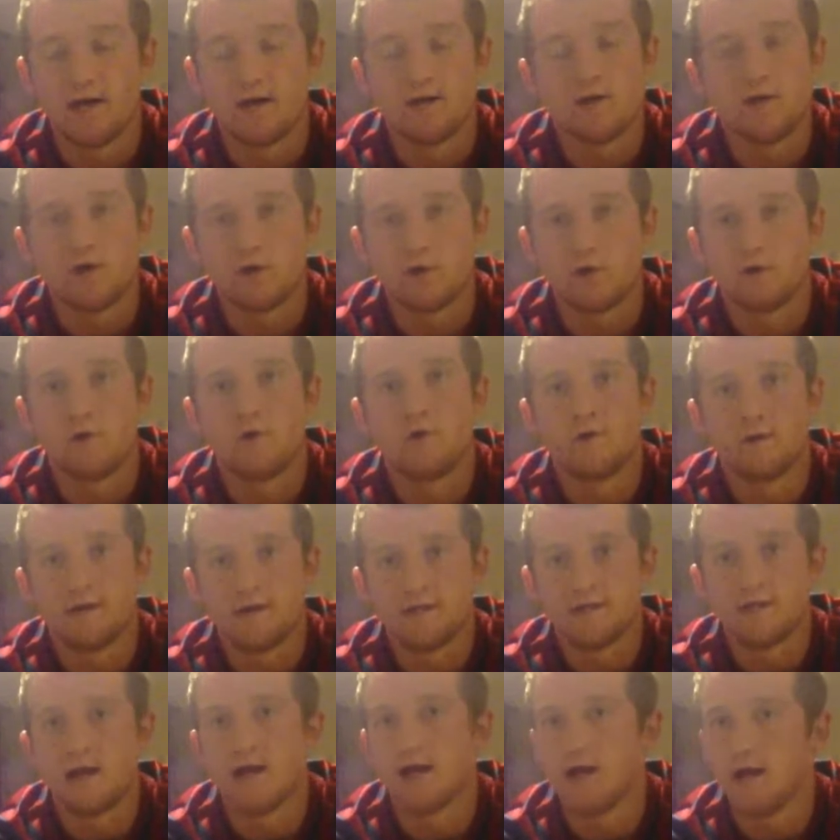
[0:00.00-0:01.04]
you can already
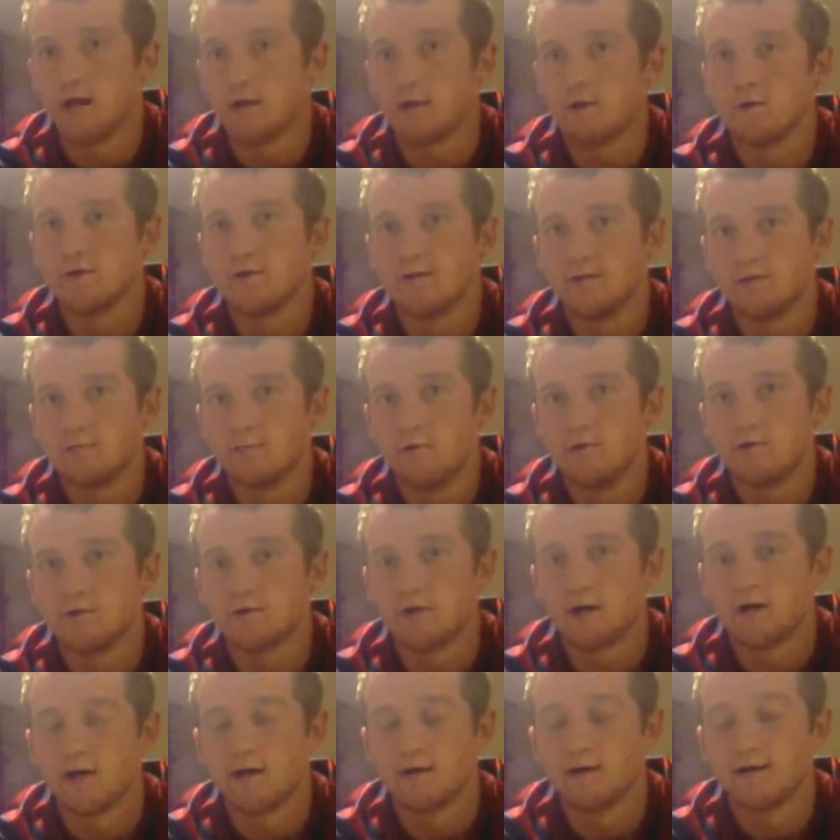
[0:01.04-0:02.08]
tell how good these boots
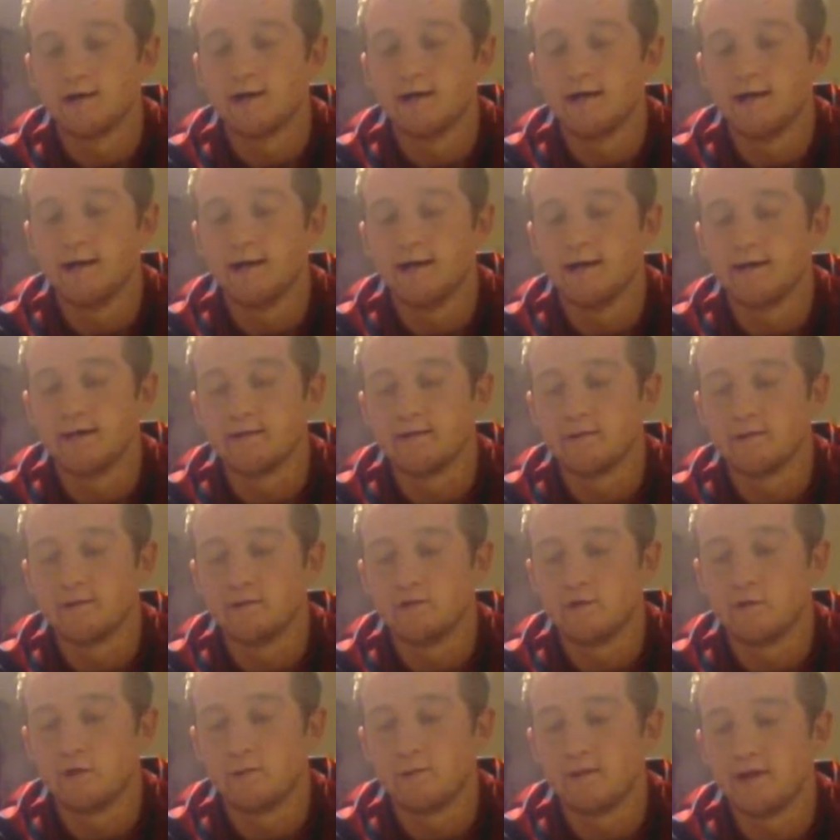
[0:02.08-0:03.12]
are. The
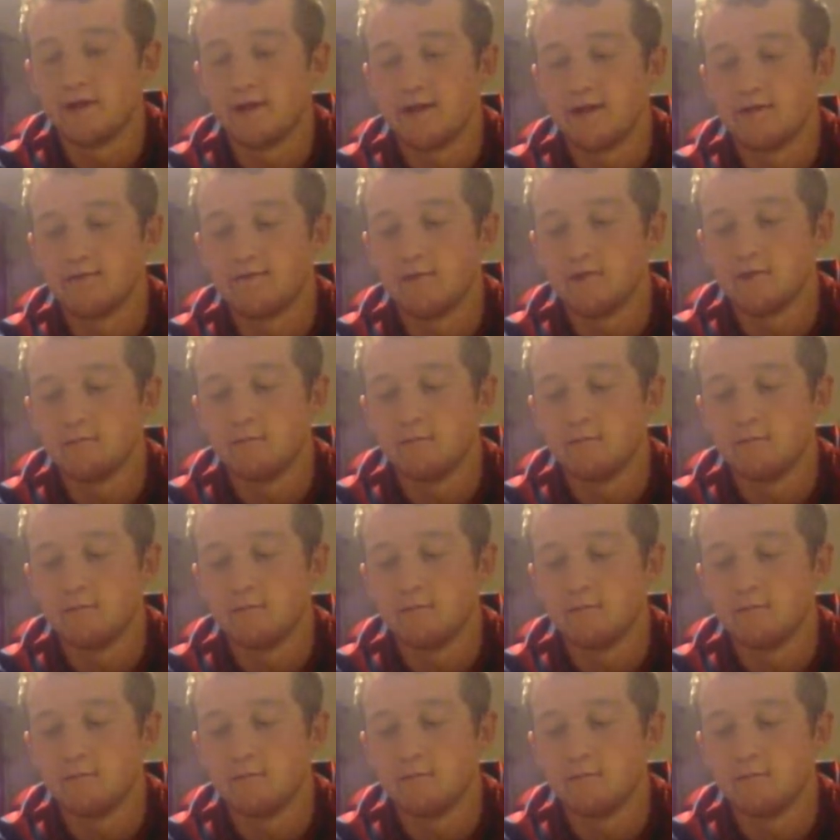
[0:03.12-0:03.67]
durability of these